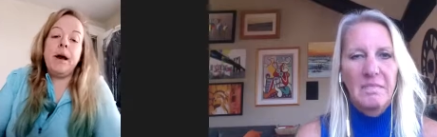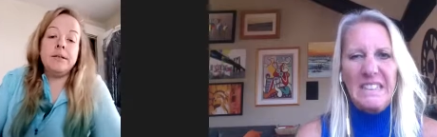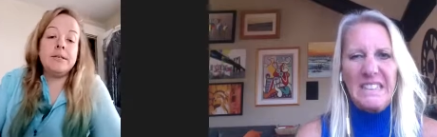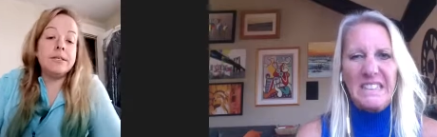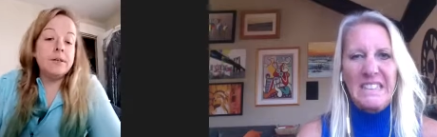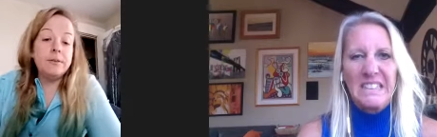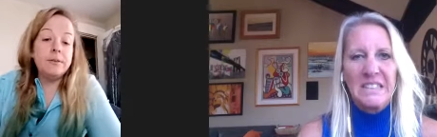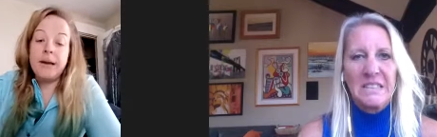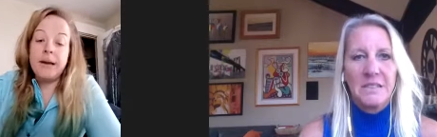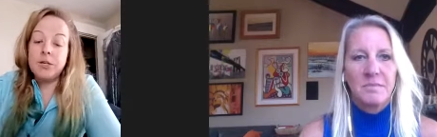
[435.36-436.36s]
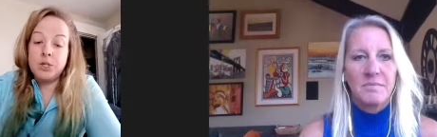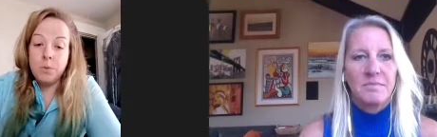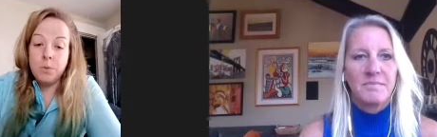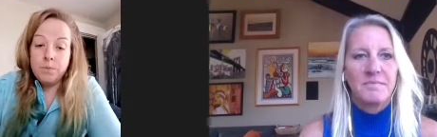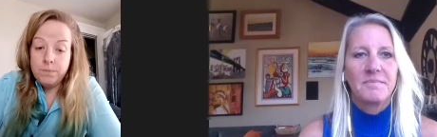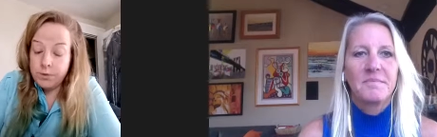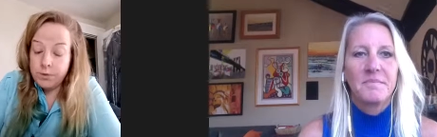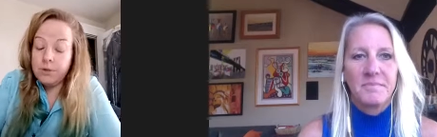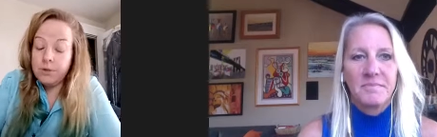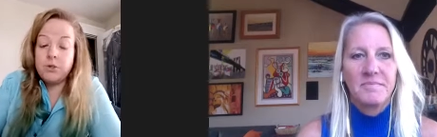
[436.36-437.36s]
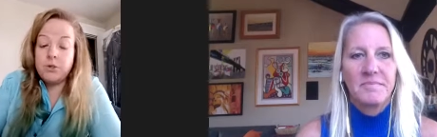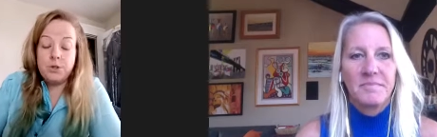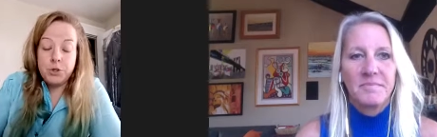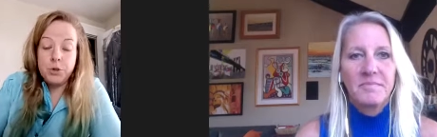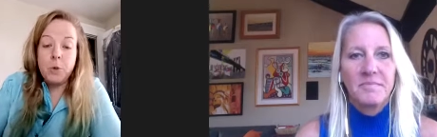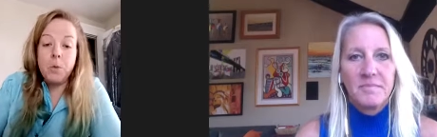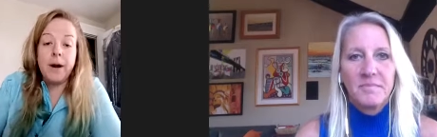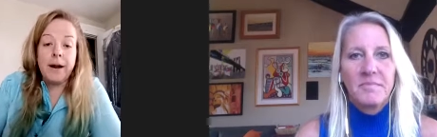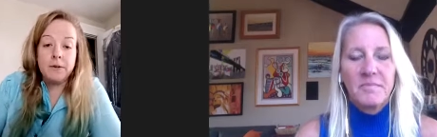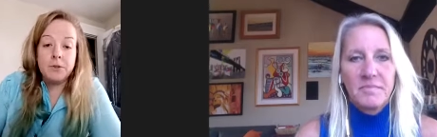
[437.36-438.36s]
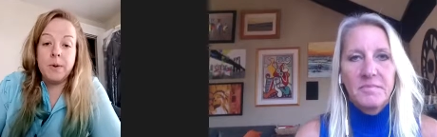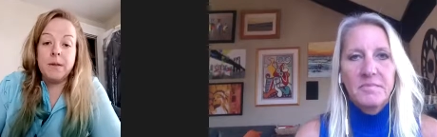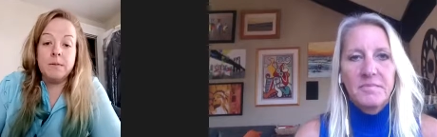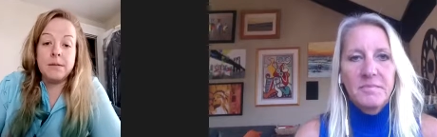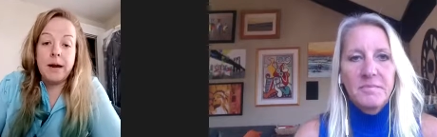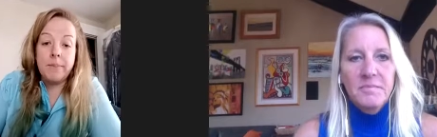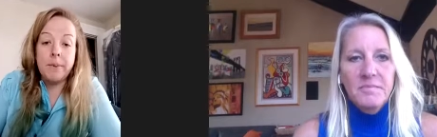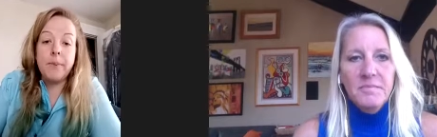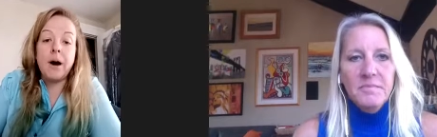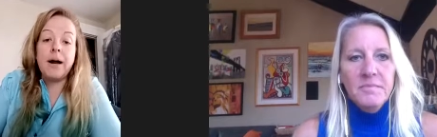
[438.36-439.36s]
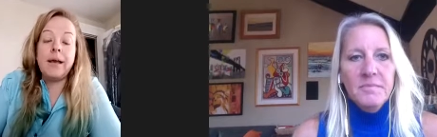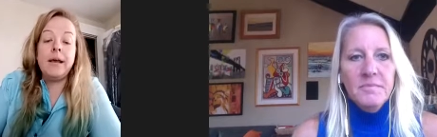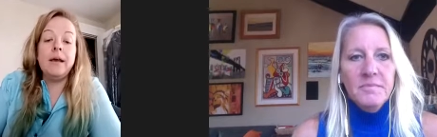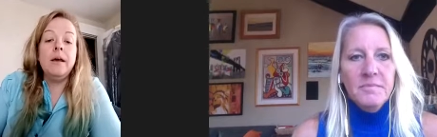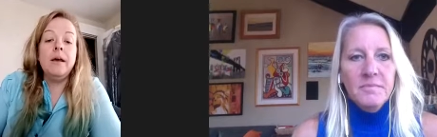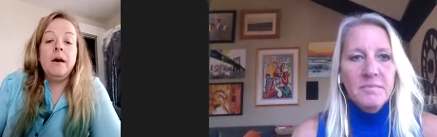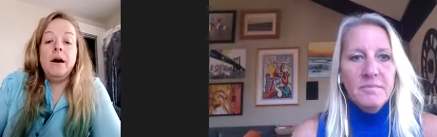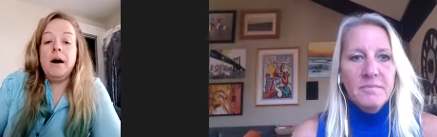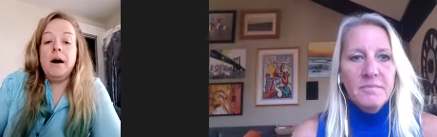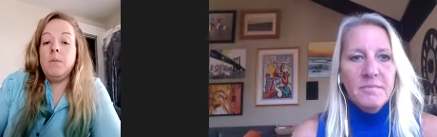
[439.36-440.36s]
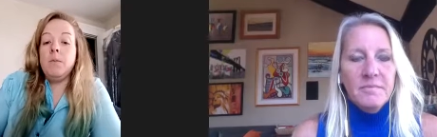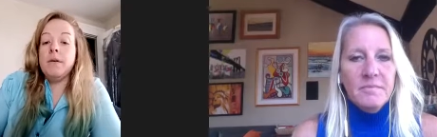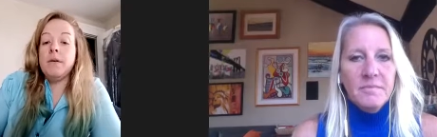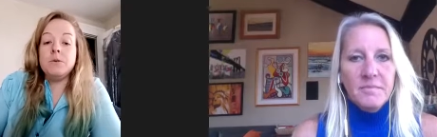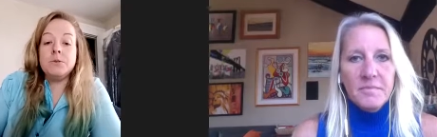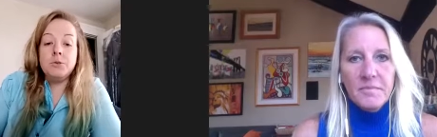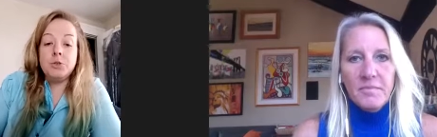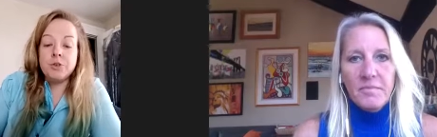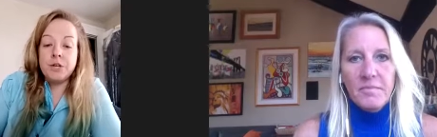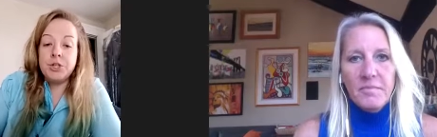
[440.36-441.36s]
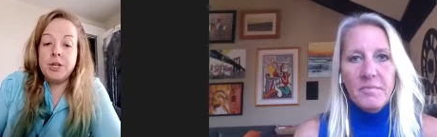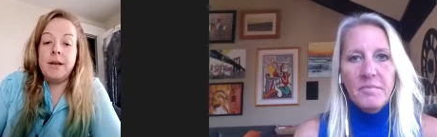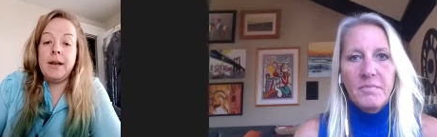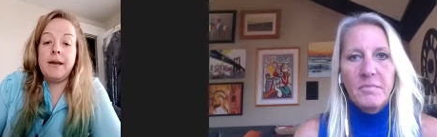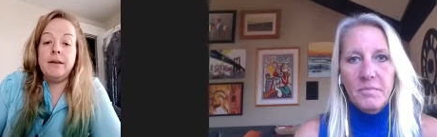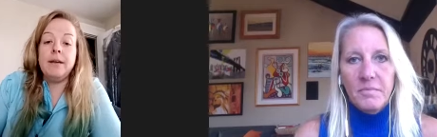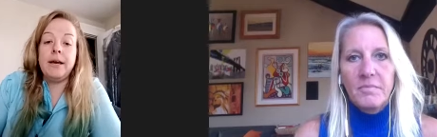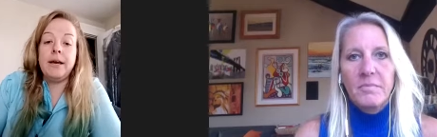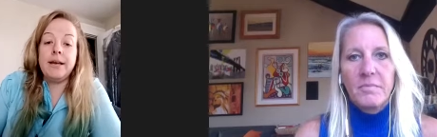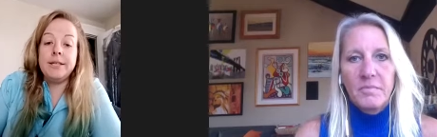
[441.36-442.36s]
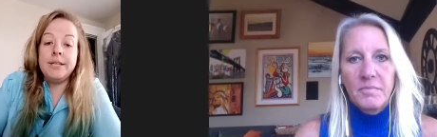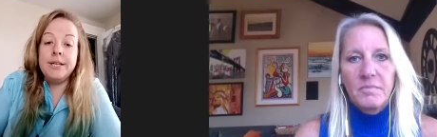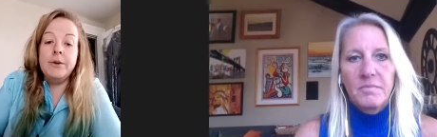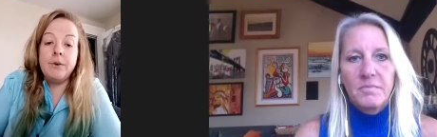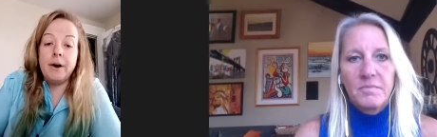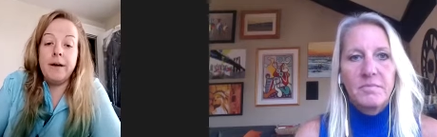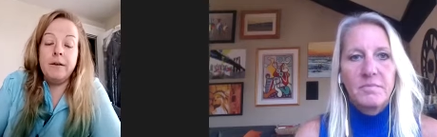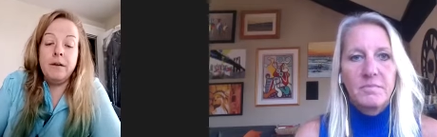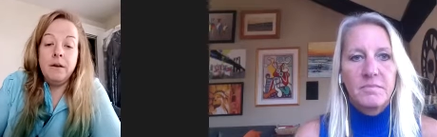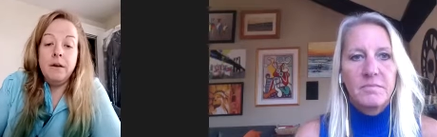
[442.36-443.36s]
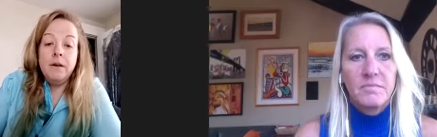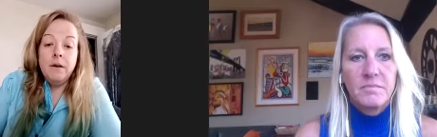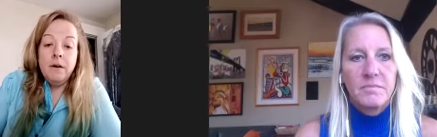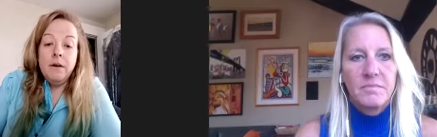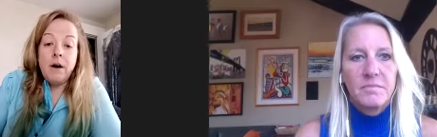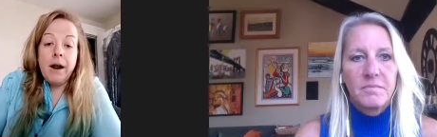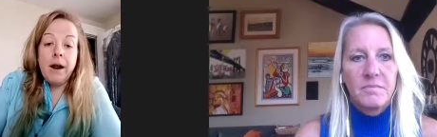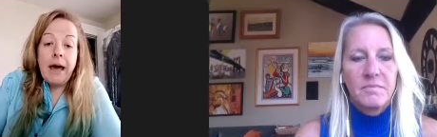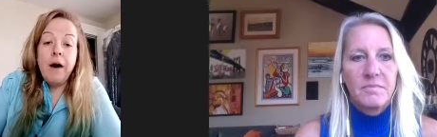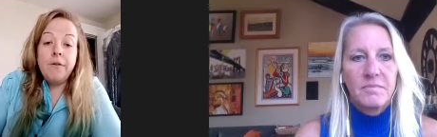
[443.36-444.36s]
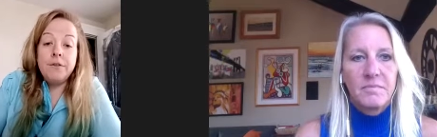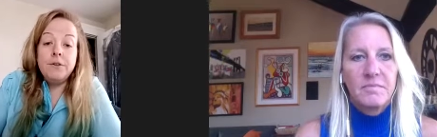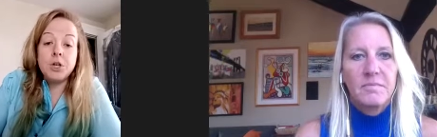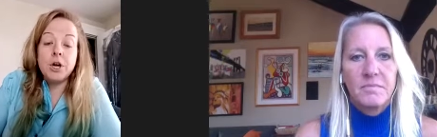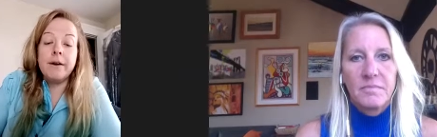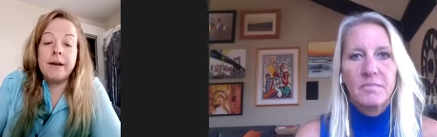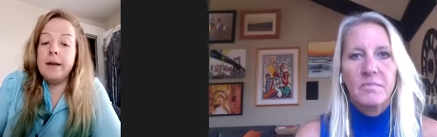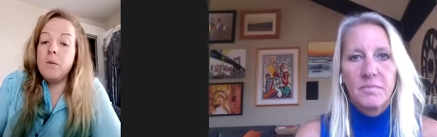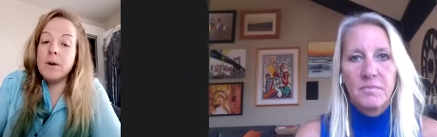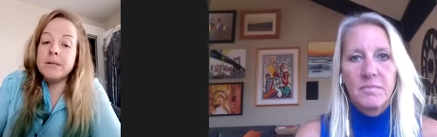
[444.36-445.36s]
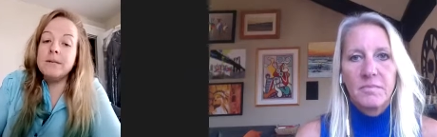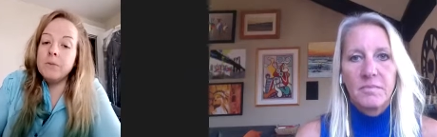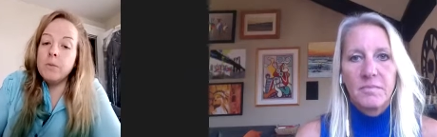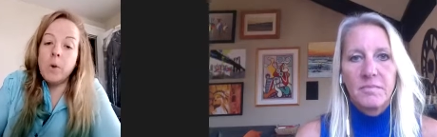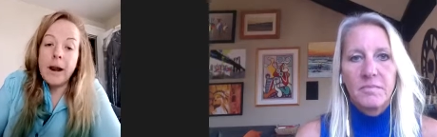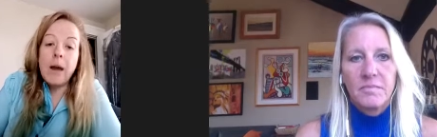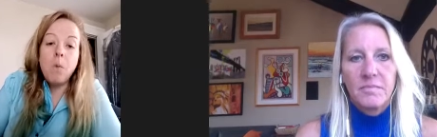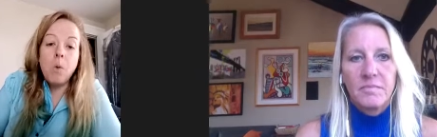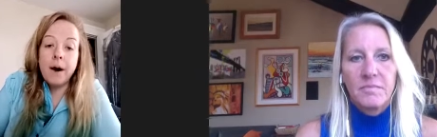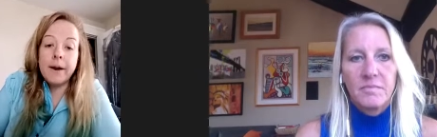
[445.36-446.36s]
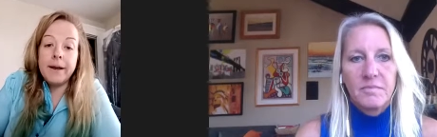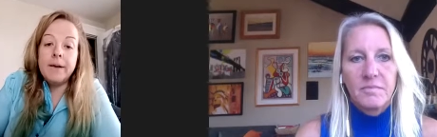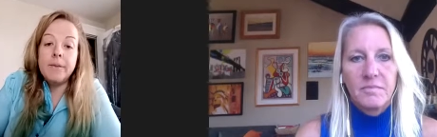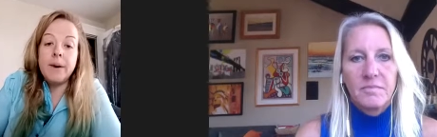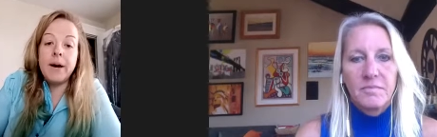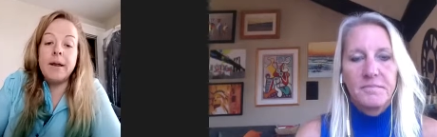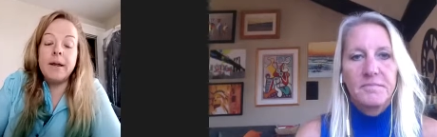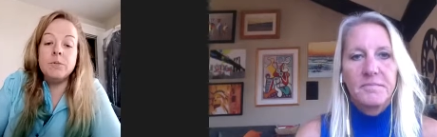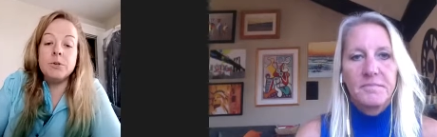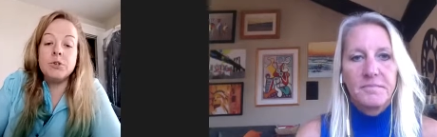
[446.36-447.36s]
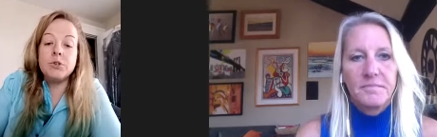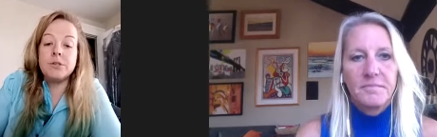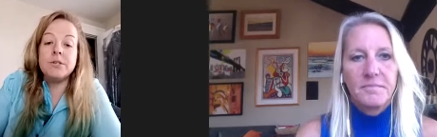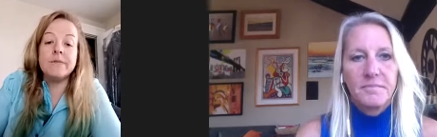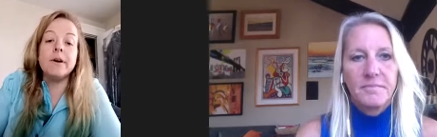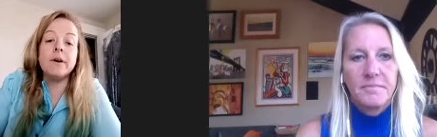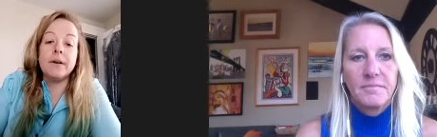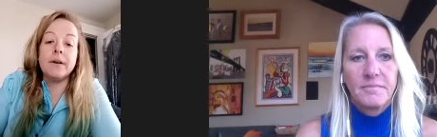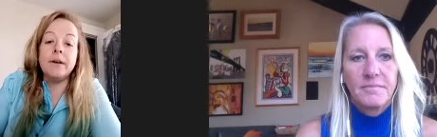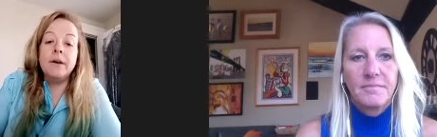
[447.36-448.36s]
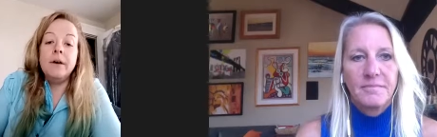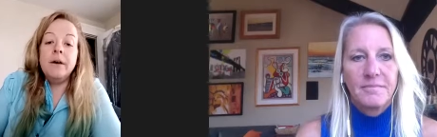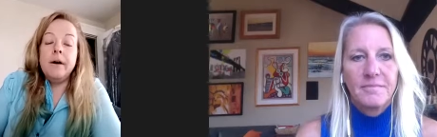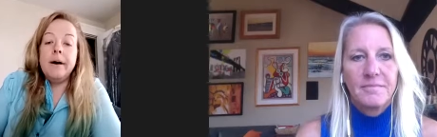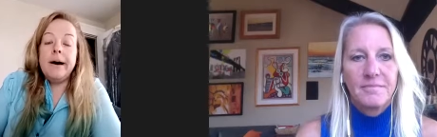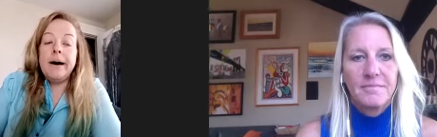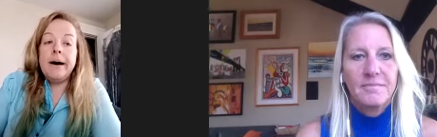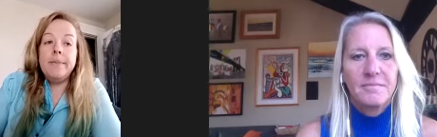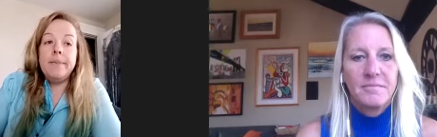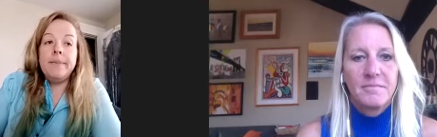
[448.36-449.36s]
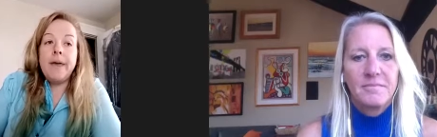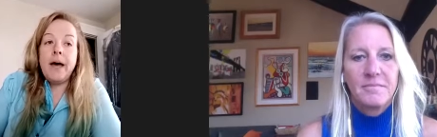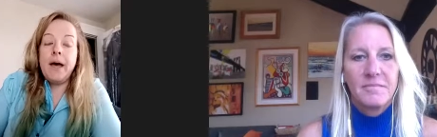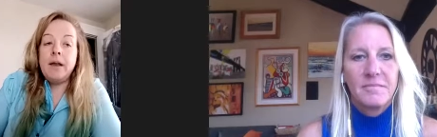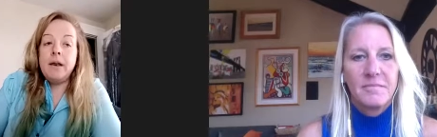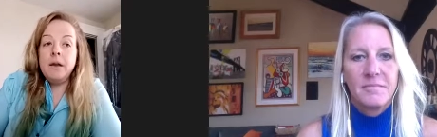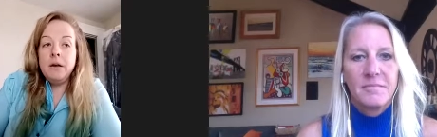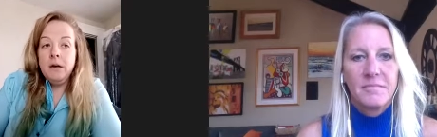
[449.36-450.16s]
Speaker 1: I still managed to do the workouts, whether it was upper body, whether it was nutrition. I continued on a health journey. It wasn't what I wanted, but it was just diverted. Then